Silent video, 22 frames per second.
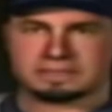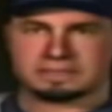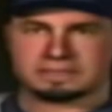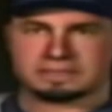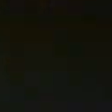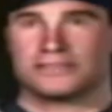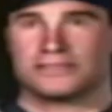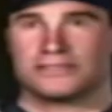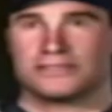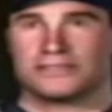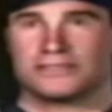
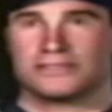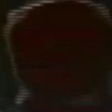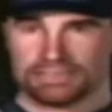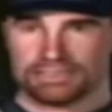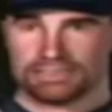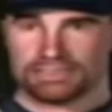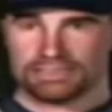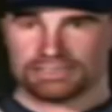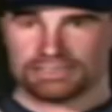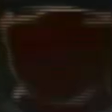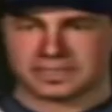
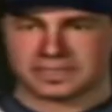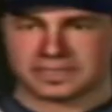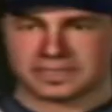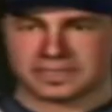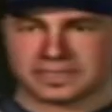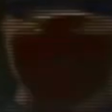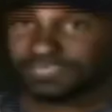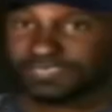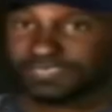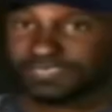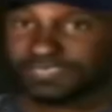
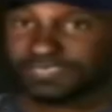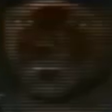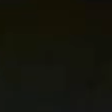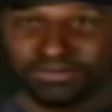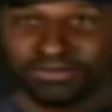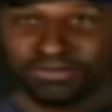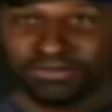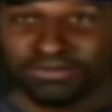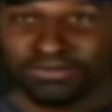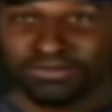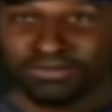
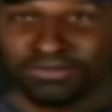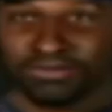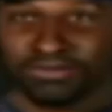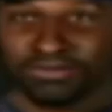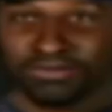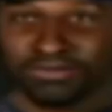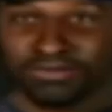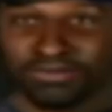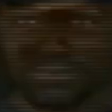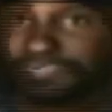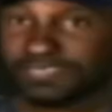
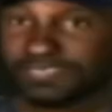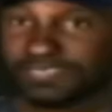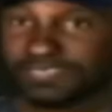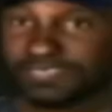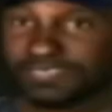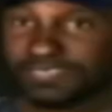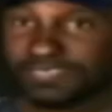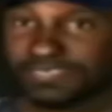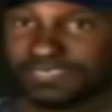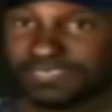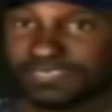
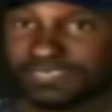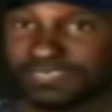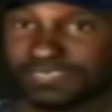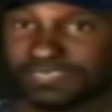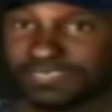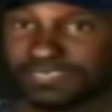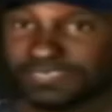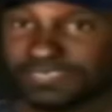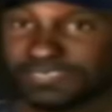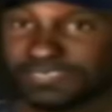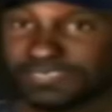
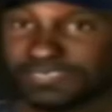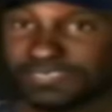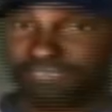(no one is talking)